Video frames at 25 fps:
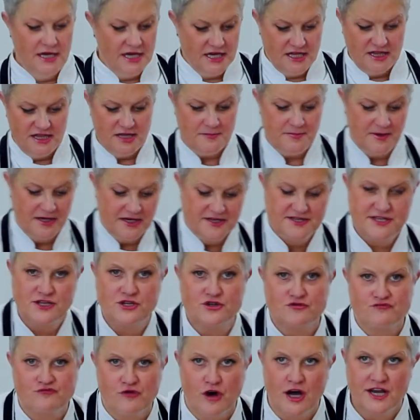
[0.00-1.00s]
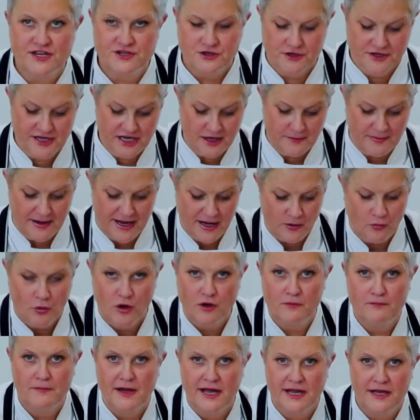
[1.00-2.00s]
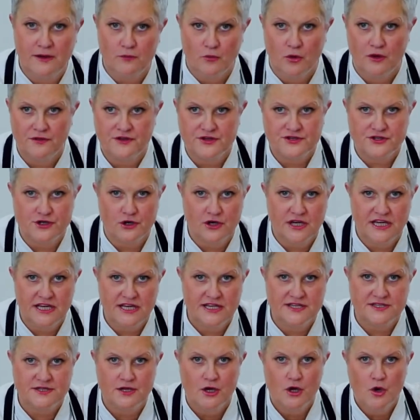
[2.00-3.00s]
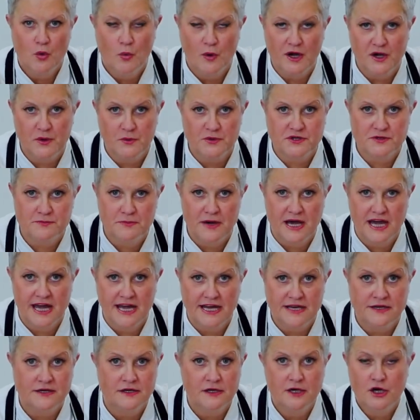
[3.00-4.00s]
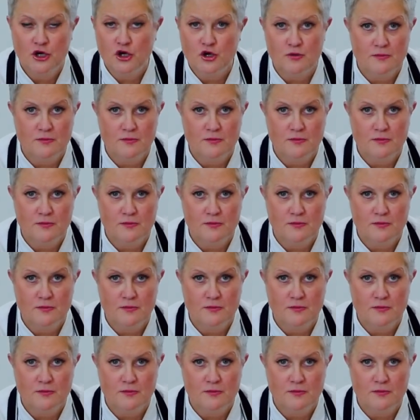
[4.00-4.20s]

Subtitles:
The ability to write on it about what the stock is, when it was made, who